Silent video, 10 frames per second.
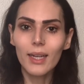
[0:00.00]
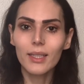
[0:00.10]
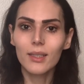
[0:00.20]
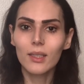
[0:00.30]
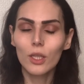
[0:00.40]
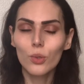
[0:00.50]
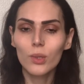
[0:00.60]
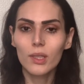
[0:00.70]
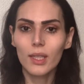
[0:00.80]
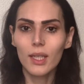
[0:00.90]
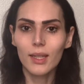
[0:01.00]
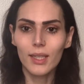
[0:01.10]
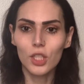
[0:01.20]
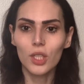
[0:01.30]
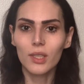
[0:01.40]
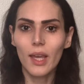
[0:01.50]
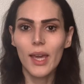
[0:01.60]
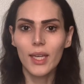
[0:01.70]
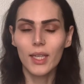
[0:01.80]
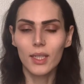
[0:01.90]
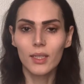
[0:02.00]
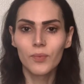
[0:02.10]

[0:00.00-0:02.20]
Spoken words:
it's loose skin that's just hanging.